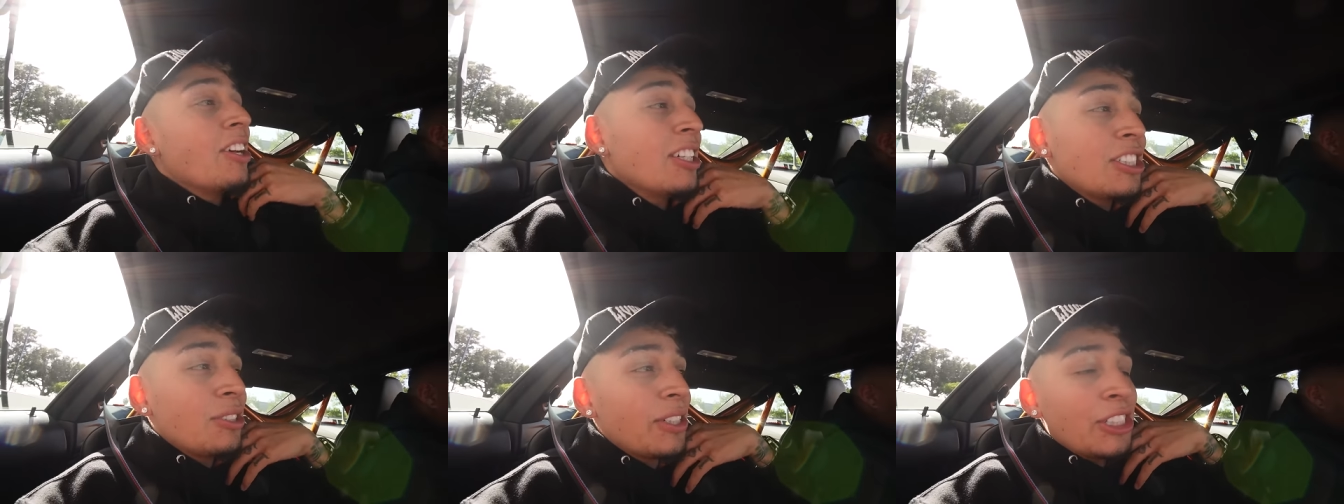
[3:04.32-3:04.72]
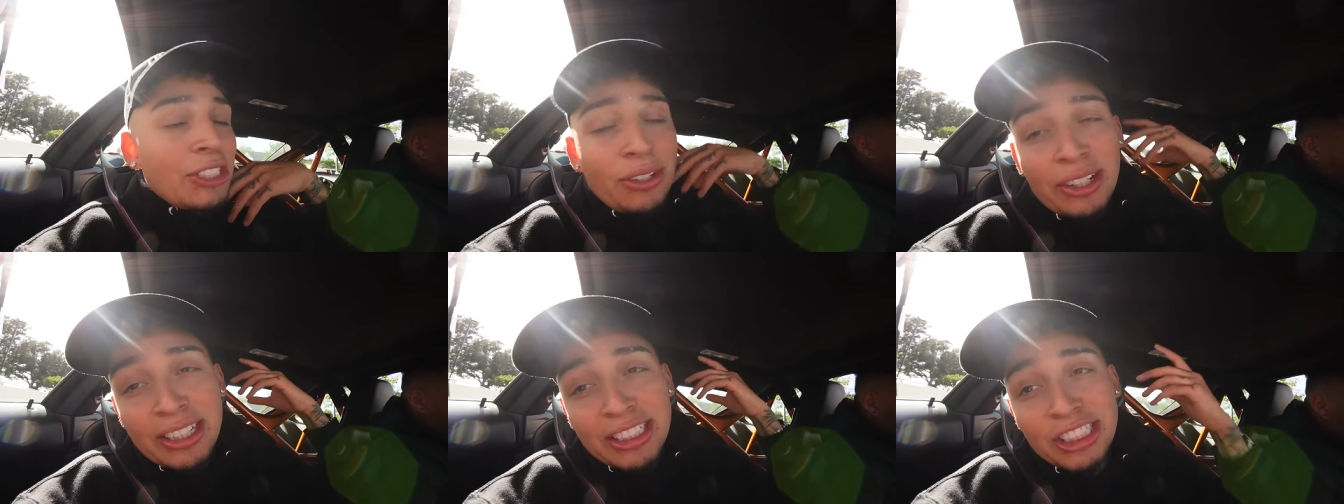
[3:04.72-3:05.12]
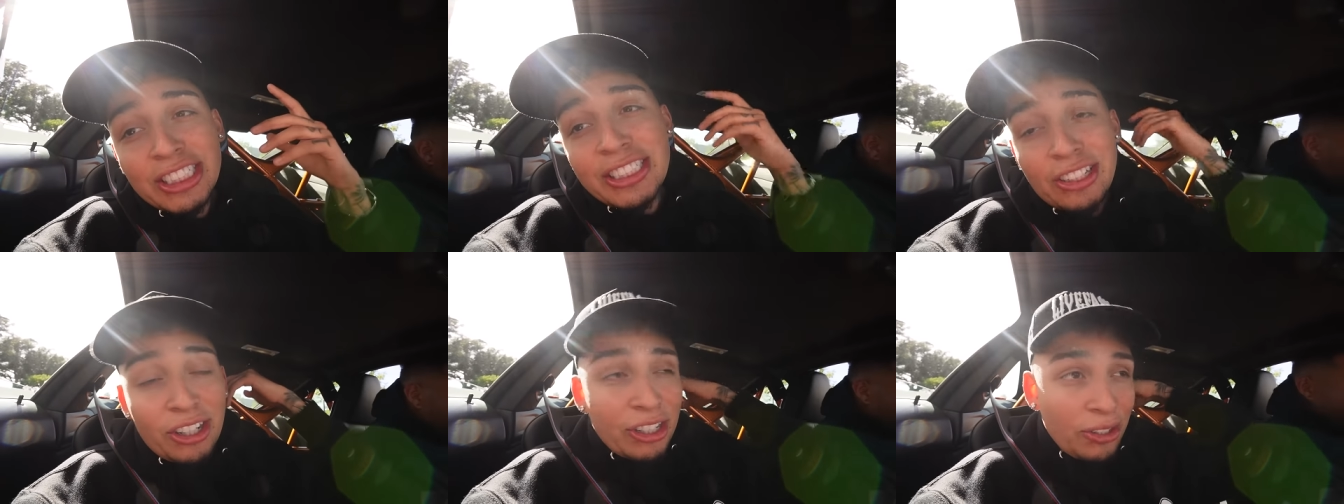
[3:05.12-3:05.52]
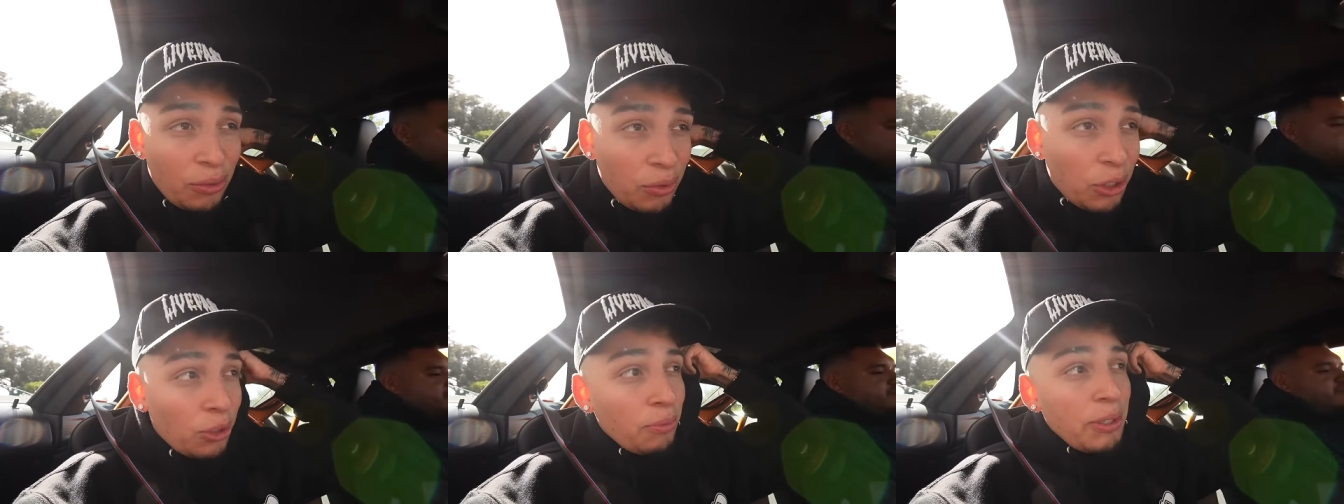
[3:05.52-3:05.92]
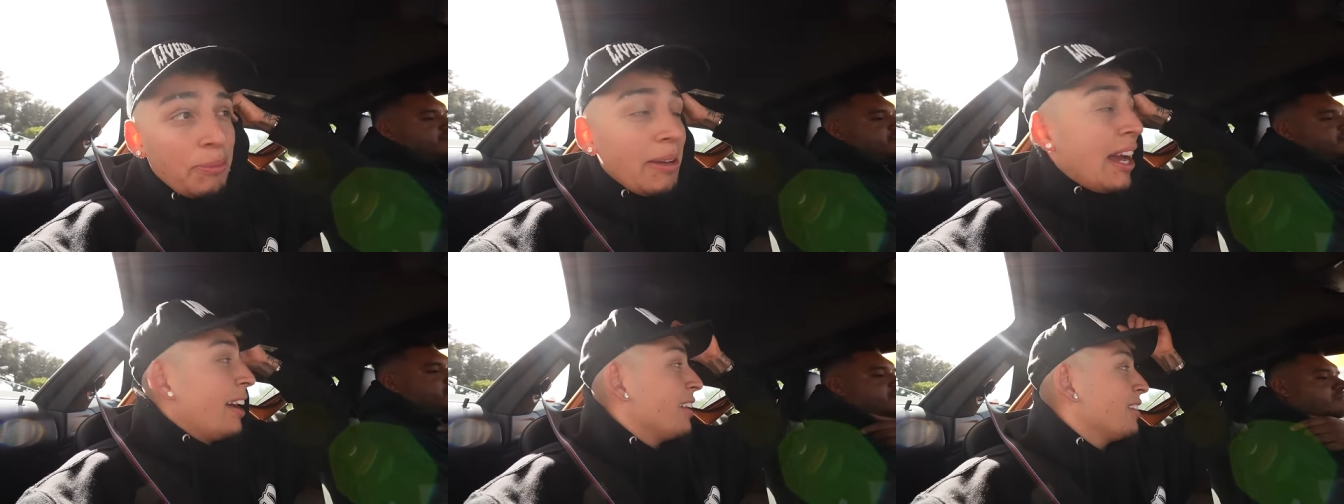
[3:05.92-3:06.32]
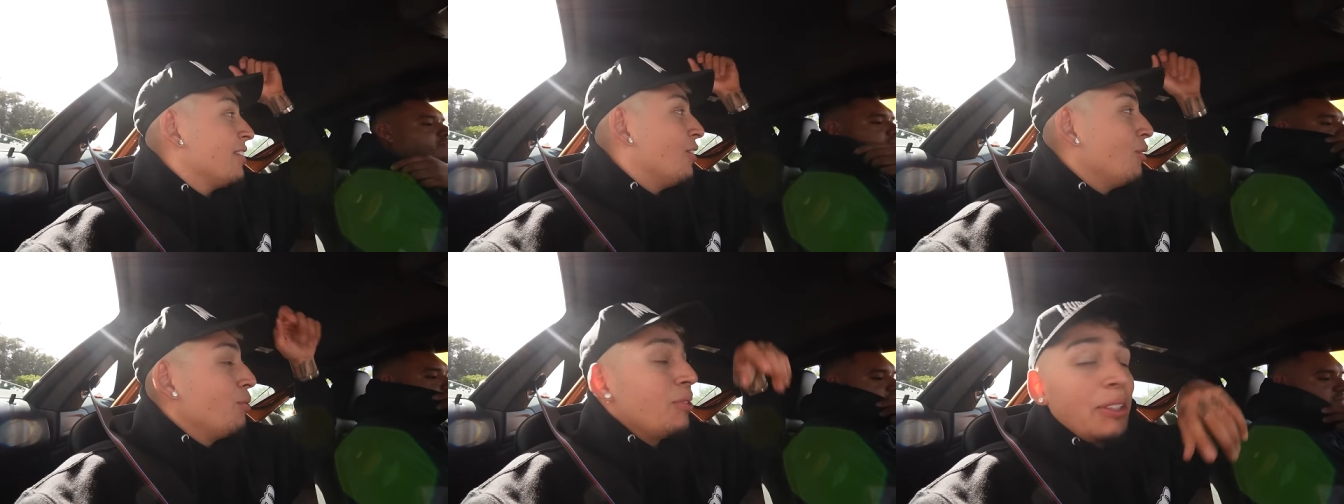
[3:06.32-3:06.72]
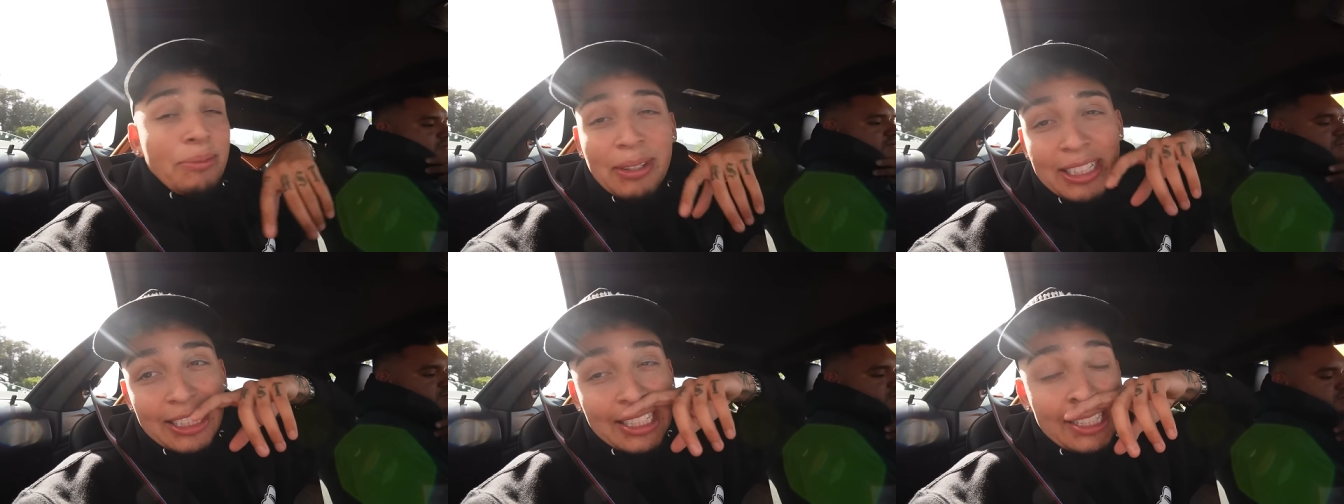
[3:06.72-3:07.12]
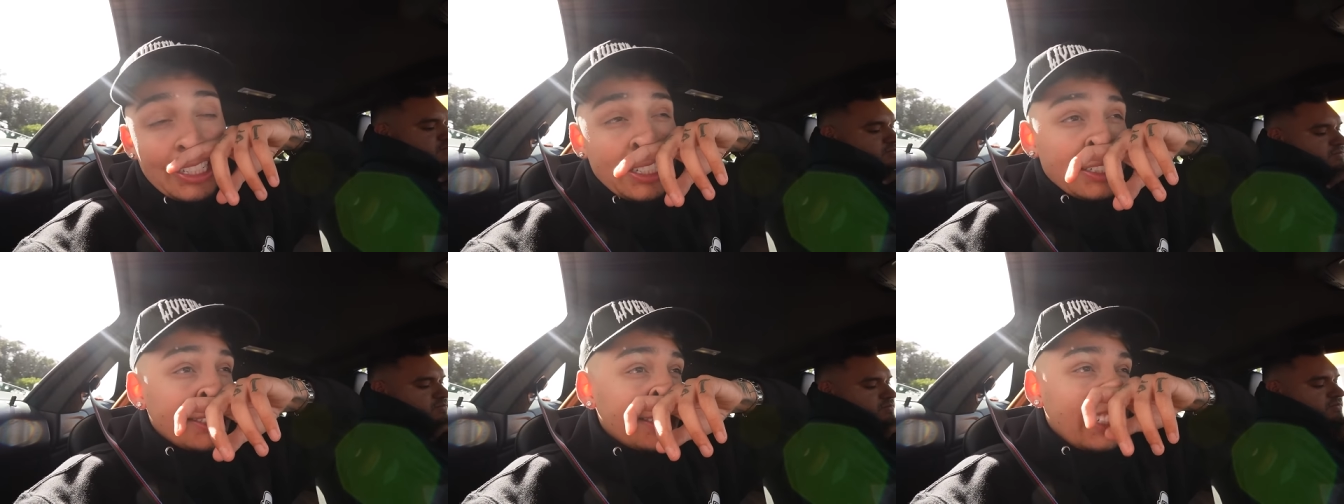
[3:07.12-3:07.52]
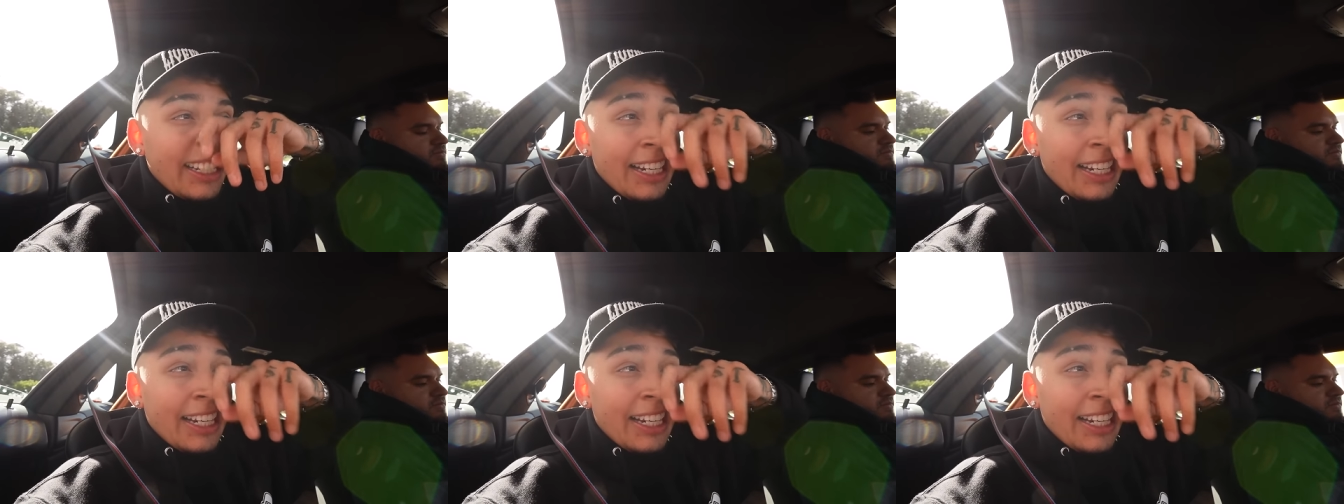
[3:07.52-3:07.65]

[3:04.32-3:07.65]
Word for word: long story short, G T R will be back, hopefully Monday, guys.